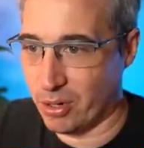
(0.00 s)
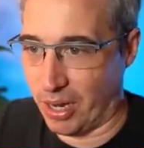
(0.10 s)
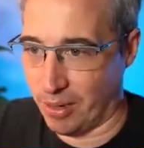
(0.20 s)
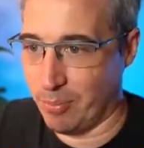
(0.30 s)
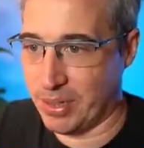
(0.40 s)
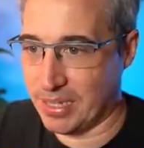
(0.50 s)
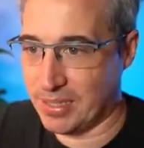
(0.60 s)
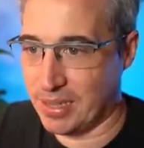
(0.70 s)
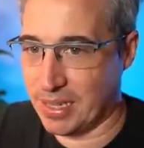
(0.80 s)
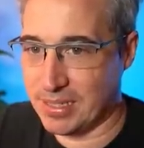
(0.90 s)
Okay, but
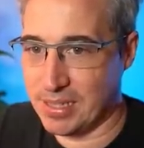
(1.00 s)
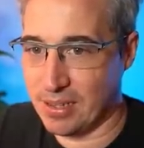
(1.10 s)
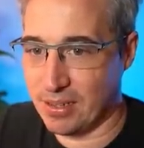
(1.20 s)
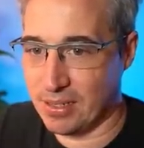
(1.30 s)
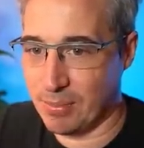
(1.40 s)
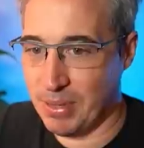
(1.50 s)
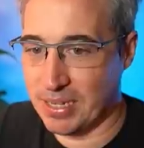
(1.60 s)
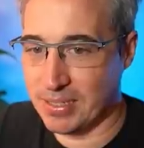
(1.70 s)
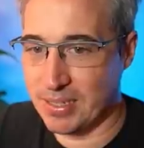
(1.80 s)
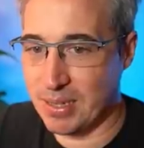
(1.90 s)
that's that's
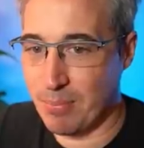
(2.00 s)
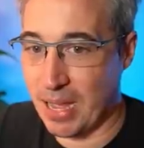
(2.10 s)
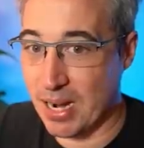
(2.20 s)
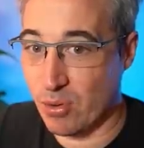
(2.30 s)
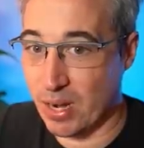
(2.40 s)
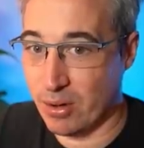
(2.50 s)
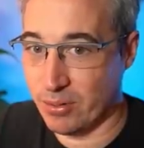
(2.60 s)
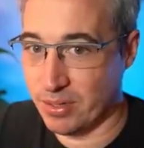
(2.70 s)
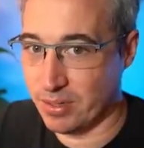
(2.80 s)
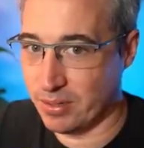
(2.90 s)
because it's a
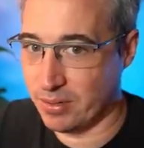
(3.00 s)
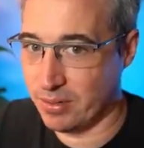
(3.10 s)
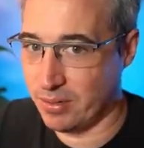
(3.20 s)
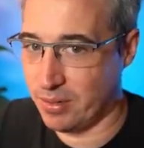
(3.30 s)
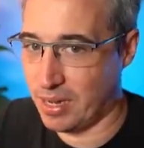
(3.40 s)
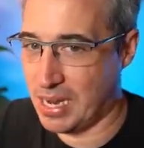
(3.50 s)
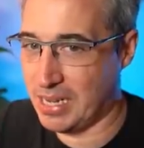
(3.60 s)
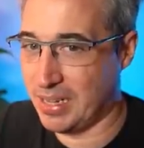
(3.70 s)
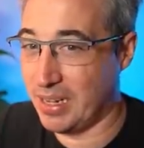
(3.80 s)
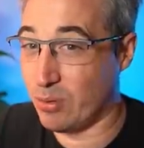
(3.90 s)
background
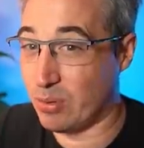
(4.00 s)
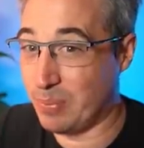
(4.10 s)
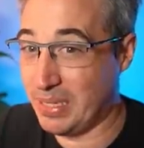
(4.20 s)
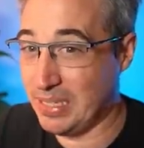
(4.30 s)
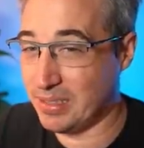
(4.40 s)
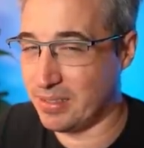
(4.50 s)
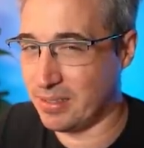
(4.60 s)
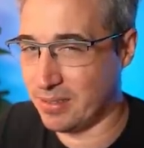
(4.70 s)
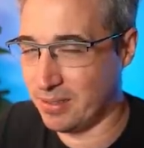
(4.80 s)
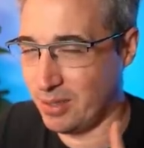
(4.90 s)
and then it
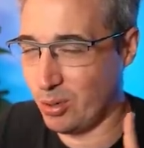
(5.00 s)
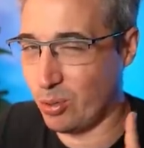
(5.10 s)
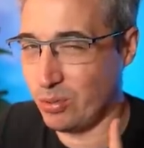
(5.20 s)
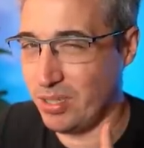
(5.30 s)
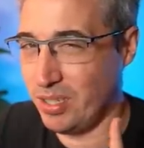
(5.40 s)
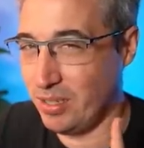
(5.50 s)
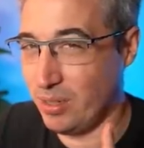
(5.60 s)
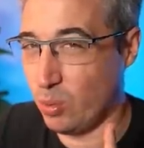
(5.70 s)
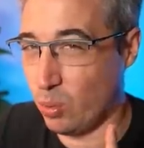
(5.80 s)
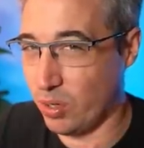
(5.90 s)
repeats. You only
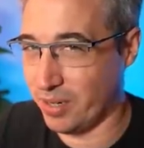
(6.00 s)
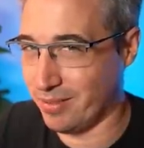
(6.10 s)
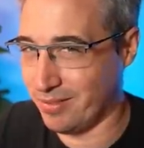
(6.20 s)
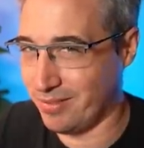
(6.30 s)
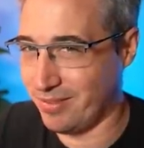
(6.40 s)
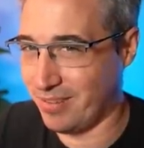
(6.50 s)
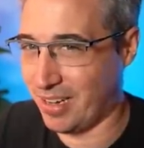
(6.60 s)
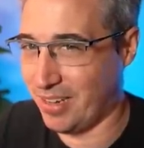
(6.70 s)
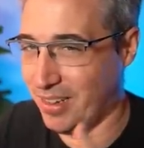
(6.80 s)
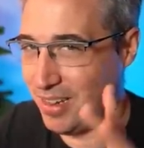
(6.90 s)
need one.
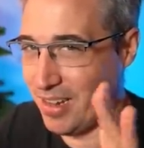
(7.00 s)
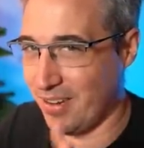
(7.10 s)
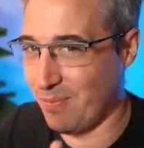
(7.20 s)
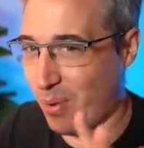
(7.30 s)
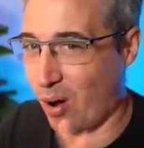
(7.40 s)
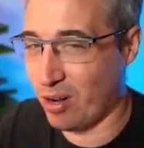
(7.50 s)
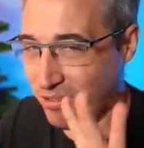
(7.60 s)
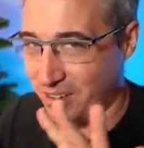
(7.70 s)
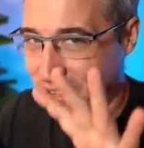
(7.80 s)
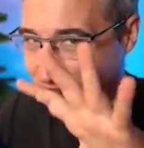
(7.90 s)
And then part
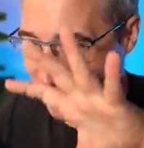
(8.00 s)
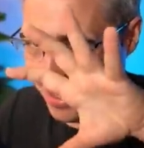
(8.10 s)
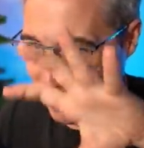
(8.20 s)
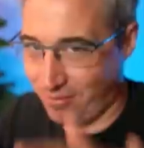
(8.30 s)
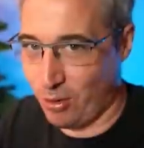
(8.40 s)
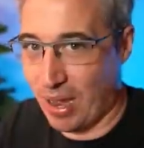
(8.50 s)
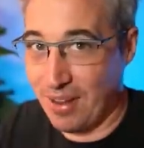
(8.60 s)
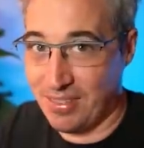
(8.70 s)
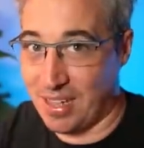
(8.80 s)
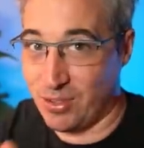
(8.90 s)
of it, if you
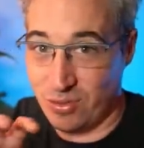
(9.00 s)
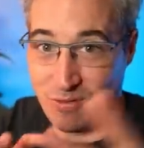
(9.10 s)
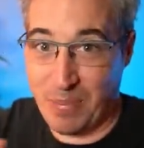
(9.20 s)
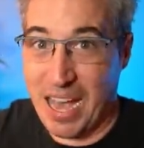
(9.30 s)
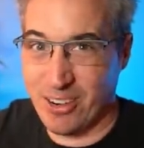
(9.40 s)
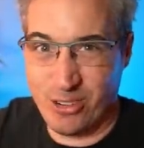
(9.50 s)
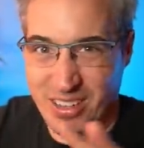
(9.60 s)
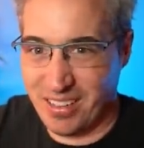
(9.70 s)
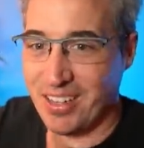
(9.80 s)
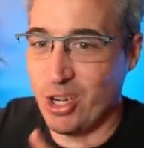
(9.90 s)
have that sort of
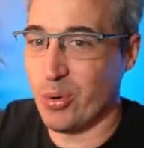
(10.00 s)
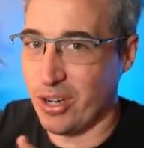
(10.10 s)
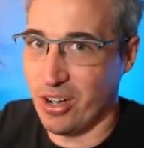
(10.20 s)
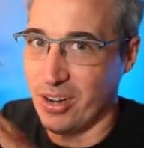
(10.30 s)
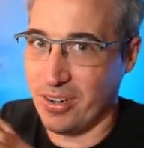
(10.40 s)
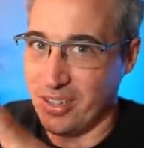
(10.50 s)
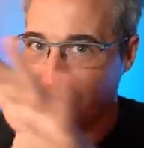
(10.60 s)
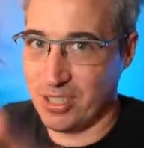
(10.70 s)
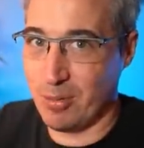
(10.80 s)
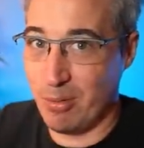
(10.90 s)
patterny thing going on,
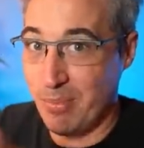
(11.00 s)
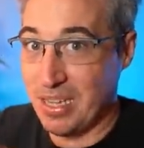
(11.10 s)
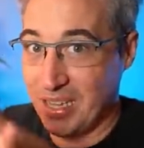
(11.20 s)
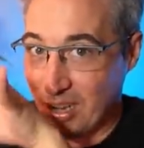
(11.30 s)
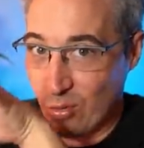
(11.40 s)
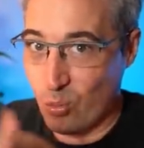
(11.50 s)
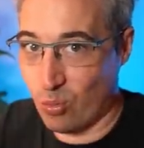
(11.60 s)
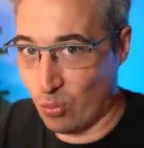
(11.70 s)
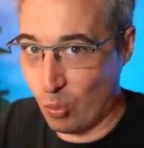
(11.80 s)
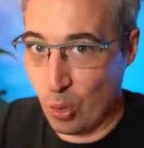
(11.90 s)
is just about making it
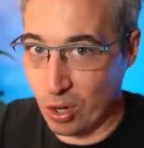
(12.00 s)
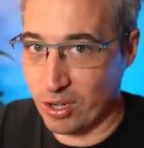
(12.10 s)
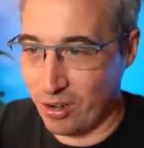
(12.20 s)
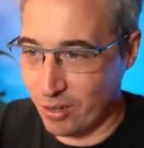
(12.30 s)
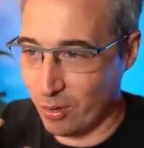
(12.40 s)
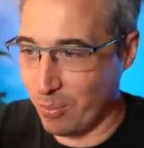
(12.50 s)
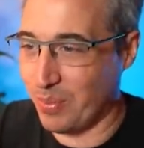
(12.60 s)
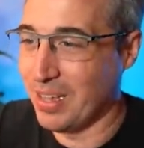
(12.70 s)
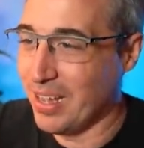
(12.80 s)
work on.